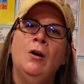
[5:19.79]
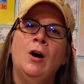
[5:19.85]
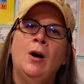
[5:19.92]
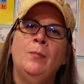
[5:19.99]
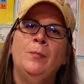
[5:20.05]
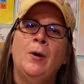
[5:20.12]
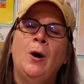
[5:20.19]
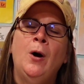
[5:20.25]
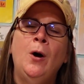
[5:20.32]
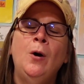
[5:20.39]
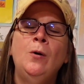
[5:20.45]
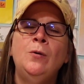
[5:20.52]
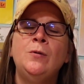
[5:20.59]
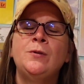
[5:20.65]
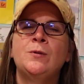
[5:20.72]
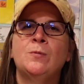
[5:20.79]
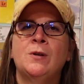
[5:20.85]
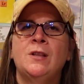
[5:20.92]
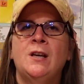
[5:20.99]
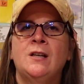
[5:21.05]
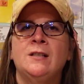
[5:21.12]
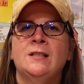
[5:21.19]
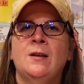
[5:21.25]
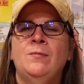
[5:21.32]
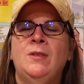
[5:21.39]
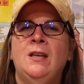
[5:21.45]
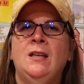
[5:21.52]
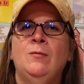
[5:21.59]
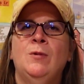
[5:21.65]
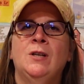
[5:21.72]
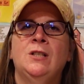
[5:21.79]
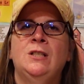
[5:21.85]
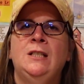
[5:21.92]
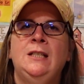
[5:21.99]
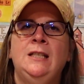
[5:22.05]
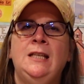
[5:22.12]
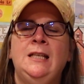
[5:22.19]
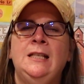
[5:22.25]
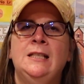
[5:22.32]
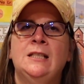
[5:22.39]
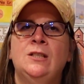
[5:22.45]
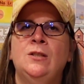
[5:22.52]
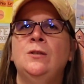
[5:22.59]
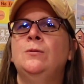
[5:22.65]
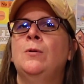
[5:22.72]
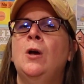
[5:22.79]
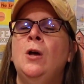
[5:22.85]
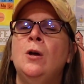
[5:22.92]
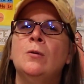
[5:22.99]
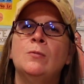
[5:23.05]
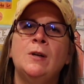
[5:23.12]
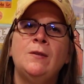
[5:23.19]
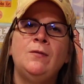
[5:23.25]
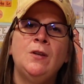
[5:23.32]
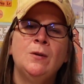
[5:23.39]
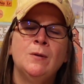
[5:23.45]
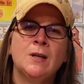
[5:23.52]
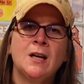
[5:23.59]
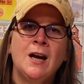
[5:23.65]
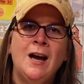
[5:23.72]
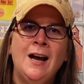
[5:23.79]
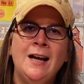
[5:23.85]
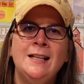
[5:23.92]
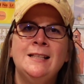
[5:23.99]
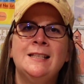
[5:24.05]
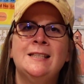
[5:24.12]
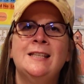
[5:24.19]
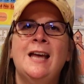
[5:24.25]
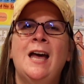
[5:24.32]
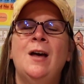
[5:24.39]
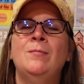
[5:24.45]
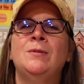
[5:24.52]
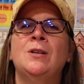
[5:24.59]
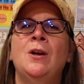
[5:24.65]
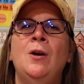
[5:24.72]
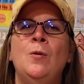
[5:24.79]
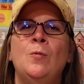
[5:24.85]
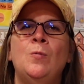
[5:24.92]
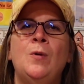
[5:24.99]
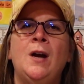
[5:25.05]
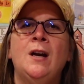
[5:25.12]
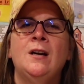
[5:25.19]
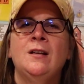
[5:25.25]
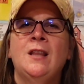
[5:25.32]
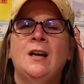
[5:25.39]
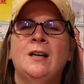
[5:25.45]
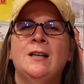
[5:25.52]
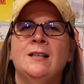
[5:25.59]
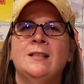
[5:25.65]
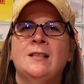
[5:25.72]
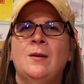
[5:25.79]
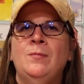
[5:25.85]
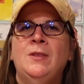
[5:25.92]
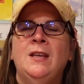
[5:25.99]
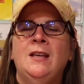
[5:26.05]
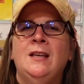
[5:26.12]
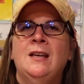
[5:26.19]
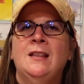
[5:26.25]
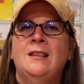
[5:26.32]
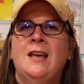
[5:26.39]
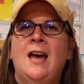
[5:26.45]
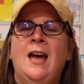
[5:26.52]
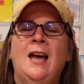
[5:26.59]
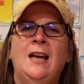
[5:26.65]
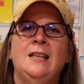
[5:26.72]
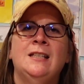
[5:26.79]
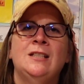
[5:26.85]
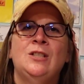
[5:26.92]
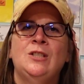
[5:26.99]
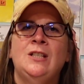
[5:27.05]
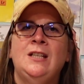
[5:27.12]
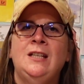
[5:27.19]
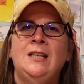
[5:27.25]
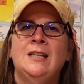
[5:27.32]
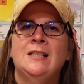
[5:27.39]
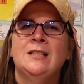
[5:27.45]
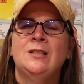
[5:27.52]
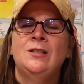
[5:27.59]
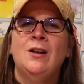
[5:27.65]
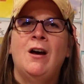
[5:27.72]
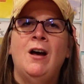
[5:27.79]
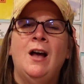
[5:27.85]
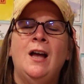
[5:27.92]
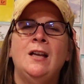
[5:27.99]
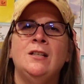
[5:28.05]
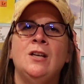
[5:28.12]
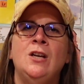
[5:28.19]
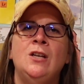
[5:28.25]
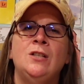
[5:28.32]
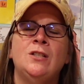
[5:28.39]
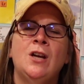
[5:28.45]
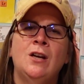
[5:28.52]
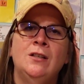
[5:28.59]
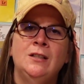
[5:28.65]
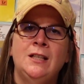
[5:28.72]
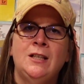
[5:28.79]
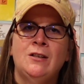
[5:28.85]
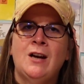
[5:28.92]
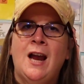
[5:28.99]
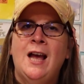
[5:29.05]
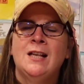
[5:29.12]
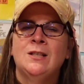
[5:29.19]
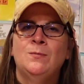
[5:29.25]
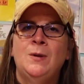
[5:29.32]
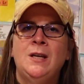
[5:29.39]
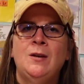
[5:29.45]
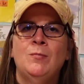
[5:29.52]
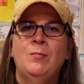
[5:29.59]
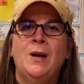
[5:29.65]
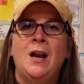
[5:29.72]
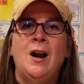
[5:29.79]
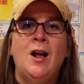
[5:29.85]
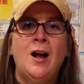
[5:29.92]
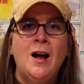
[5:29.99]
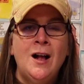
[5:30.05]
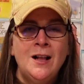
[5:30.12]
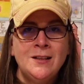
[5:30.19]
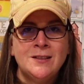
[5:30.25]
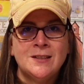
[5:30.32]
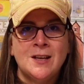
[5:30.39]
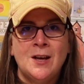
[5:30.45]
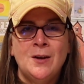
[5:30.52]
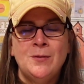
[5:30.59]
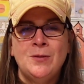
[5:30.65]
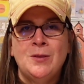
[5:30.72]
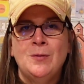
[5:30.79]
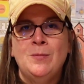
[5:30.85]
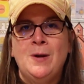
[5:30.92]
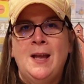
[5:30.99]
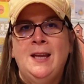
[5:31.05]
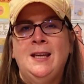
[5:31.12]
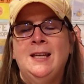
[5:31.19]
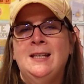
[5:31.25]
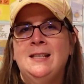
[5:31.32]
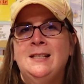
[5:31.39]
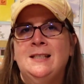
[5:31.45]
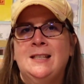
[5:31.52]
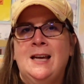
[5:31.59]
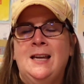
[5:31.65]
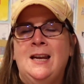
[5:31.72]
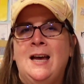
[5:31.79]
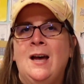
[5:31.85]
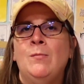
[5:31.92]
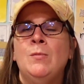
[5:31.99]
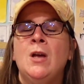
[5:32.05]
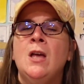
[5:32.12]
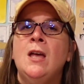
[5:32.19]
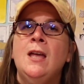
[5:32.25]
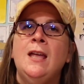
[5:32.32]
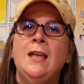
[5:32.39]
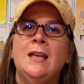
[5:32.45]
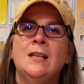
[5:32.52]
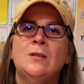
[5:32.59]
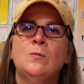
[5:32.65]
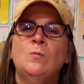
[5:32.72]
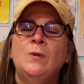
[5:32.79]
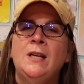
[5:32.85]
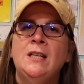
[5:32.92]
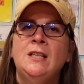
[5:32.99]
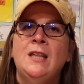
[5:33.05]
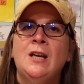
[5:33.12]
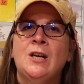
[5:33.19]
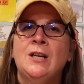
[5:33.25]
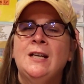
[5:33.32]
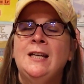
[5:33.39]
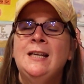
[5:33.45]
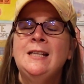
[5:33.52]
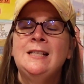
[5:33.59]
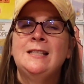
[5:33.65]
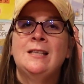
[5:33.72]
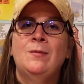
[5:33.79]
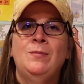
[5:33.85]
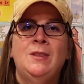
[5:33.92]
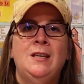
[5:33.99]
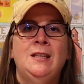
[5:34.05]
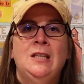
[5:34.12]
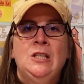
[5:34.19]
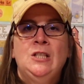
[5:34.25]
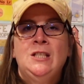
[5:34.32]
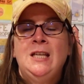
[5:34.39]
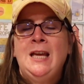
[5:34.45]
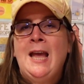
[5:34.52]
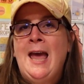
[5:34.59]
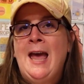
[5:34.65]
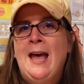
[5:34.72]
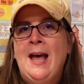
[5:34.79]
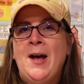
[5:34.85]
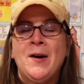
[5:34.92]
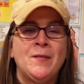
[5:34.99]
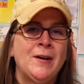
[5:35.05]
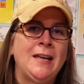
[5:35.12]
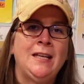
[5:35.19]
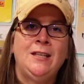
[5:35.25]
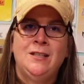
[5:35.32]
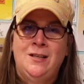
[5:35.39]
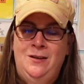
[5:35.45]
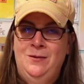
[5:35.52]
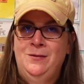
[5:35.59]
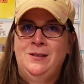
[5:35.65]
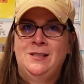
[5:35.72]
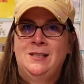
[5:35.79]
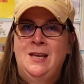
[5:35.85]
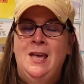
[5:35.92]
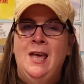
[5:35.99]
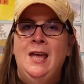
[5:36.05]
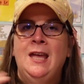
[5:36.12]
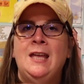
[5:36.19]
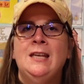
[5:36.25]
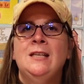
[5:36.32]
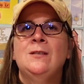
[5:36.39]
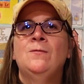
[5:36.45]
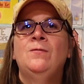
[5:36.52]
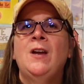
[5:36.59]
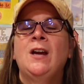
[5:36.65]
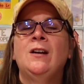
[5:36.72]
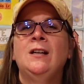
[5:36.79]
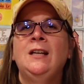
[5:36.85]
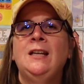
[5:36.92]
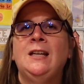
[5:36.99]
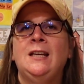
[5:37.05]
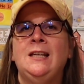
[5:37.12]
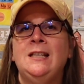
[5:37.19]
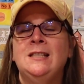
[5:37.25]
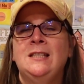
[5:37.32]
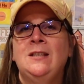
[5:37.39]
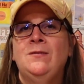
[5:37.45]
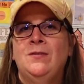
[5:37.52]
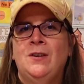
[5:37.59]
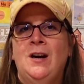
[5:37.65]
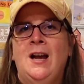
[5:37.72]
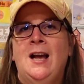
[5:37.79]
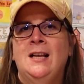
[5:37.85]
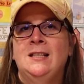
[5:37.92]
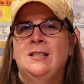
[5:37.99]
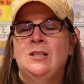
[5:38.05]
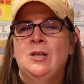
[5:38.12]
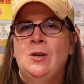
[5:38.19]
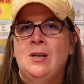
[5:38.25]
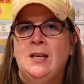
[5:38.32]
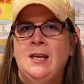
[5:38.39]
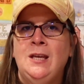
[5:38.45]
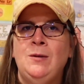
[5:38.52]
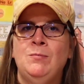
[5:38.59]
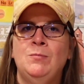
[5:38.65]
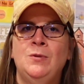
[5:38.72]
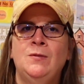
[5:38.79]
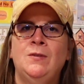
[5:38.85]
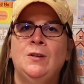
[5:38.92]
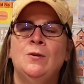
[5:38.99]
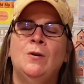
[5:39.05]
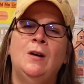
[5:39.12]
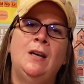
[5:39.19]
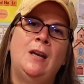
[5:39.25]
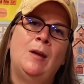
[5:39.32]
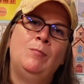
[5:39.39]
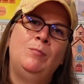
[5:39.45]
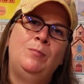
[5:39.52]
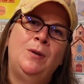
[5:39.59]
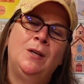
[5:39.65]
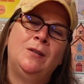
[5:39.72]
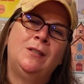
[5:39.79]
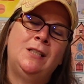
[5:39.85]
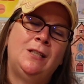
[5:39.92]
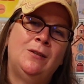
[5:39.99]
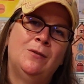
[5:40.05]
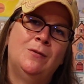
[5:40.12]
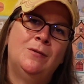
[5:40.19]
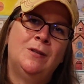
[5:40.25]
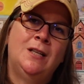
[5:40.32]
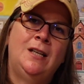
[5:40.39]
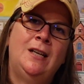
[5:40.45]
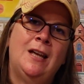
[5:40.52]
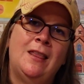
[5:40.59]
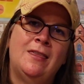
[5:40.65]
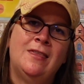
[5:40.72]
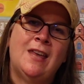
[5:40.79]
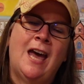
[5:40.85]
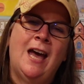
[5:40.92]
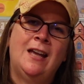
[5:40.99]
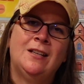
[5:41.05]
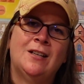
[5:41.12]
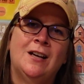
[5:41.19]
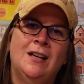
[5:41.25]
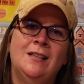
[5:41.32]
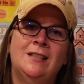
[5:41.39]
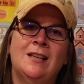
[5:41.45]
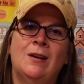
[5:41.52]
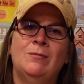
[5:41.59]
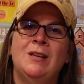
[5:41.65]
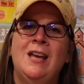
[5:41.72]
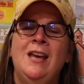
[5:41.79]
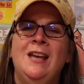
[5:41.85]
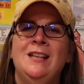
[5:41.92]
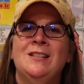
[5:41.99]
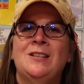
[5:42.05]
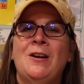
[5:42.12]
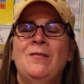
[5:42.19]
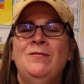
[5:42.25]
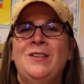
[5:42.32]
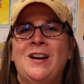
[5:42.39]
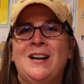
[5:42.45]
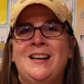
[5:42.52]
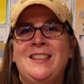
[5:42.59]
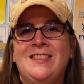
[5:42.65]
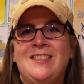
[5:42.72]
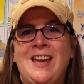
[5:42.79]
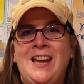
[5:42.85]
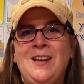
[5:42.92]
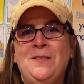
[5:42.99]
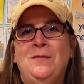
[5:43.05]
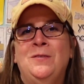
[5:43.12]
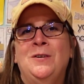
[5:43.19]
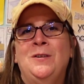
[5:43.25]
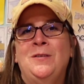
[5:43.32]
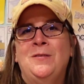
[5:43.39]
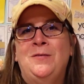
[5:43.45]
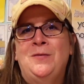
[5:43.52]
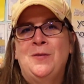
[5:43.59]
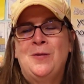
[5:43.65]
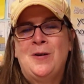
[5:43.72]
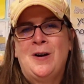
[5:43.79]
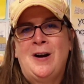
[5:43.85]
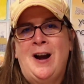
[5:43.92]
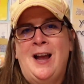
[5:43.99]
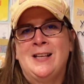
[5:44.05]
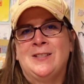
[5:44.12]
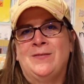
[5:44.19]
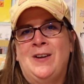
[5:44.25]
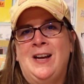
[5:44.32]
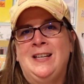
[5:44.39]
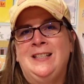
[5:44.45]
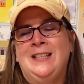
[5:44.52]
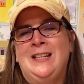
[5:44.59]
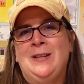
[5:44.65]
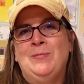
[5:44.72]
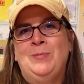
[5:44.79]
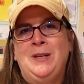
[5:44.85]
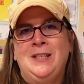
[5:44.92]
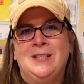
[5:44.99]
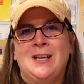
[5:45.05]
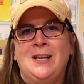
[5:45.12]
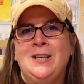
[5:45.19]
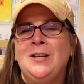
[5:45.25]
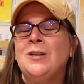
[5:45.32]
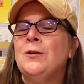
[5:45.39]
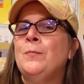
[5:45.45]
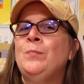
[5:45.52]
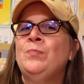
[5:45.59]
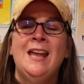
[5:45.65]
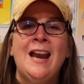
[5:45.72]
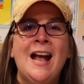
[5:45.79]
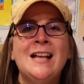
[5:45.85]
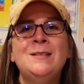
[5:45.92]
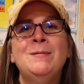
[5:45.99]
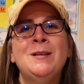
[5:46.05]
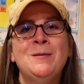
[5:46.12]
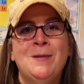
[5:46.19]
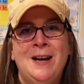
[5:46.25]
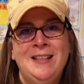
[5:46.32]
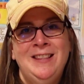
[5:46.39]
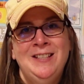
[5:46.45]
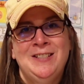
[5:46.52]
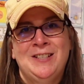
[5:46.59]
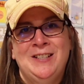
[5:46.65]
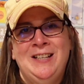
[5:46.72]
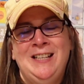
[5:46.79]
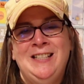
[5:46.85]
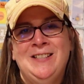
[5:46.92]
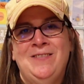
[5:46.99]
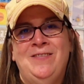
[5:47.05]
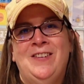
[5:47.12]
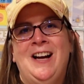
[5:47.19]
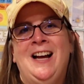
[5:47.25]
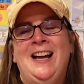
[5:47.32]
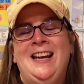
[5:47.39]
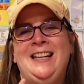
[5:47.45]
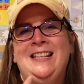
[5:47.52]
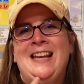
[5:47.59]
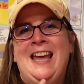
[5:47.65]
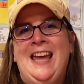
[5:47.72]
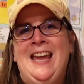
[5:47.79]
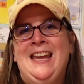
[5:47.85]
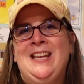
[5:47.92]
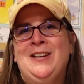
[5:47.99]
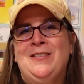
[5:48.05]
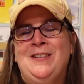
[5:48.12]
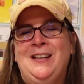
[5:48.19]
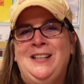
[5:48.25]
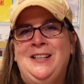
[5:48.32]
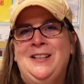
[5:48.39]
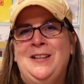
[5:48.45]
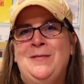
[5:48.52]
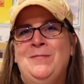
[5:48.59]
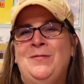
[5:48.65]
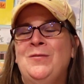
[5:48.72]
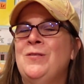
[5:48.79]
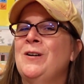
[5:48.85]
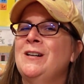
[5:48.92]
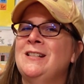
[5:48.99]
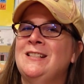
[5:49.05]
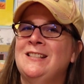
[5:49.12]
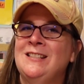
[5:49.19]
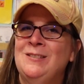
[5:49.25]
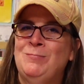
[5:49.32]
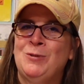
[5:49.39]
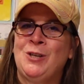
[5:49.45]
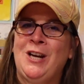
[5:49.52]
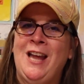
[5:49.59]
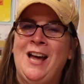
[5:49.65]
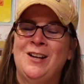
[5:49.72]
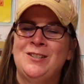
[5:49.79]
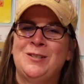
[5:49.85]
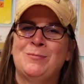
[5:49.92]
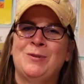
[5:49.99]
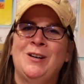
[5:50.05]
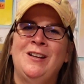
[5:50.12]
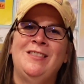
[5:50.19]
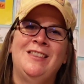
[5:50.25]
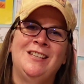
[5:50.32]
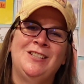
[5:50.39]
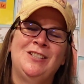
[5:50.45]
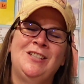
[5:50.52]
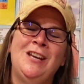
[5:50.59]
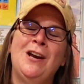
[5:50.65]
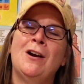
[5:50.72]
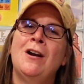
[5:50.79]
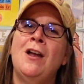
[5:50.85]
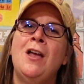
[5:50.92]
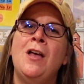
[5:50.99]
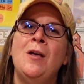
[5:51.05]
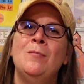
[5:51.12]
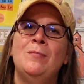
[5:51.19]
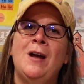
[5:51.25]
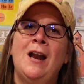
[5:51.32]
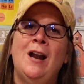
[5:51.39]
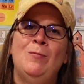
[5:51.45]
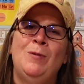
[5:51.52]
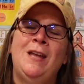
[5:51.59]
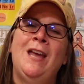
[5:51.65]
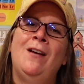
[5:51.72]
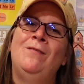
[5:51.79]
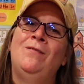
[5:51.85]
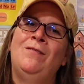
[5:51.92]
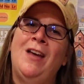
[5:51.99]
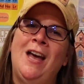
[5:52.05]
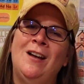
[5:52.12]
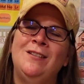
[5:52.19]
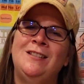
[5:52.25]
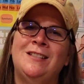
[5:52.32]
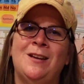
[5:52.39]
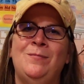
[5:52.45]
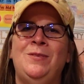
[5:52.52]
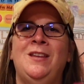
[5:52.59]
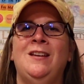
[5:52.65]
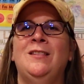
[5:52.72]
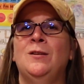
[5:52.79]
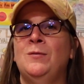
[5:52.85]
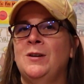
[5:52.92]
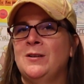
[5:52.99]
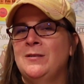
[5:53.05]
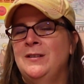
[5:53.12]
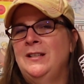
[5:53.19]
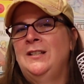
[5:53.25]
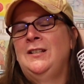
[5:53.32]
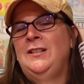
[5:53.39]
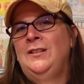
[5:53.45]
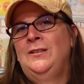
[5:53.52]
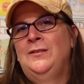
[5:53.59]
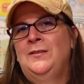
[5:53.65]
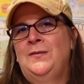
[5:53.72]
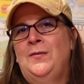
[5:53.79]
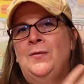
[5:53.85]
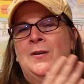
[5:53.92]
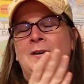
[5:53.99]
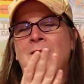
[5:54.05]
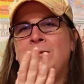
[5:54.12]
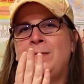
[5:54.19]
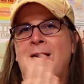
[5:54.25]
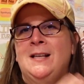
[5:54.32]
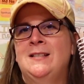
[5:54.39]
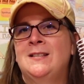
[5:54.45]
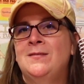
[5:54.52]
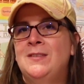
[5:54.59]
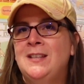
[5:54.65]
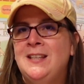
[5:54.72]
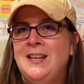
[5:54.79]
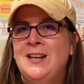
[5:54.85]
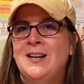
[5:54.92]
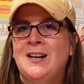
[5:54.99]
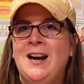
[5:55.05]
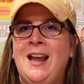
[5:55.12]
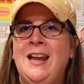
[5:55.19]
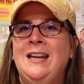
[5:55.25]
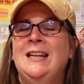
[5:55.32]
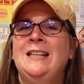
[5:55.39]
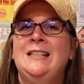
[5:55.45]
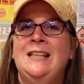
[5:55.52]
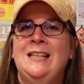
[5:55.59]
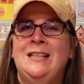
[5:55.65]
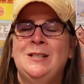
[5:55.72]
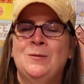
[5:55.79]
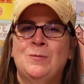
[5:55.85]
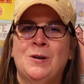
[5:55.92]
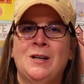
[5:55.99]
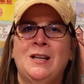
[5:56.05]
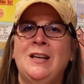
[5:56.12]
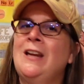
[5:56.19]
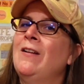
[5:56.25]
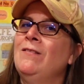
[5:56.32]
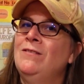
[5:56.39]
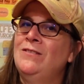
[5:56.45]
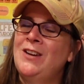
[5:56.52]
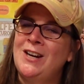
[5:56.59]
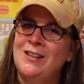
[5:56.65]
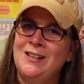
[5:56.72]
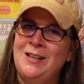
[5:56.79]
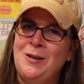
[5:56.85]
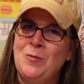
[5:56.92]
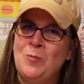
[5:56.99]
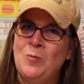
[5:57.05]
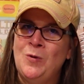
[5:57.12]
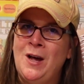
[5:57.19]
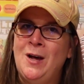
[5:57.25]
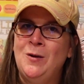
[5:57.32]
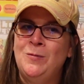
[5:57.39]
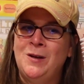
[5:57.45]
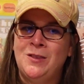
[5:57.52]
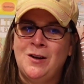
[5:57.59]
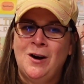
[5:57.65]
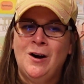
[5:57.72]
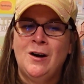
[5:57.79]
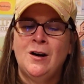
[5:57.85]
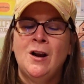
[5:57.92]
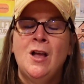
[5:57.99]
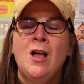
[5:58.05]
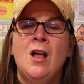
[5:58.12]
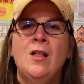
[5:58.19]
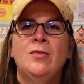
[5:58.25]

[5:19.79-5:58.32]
um, holes, where there's something where she needs to review a concept, where there is something that she is not totally grasping, but also the way it is set up is when there is something that she already knows, it is very easy for us to keep moving on and building on that concept. So I'm very thankful for us finding BJU. It has been quite the journey to find a curriculum for pre-algebra this year, but we have found something that we are going to use for the rest of the year and it is working very well with her.